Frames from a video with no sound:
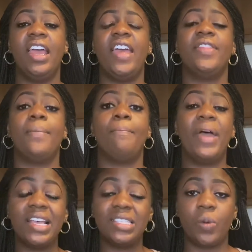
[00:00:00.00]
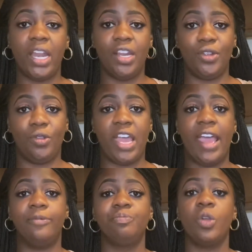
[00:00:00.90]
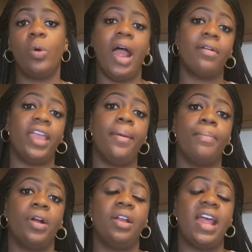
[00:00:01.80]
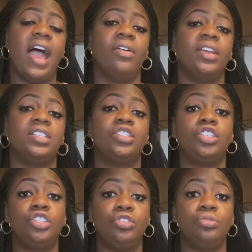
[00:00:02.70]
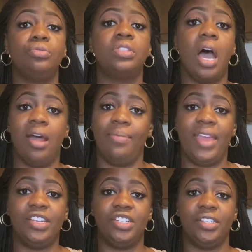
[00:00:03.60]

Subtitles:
And the best way to do that without getting burned out is to use automation.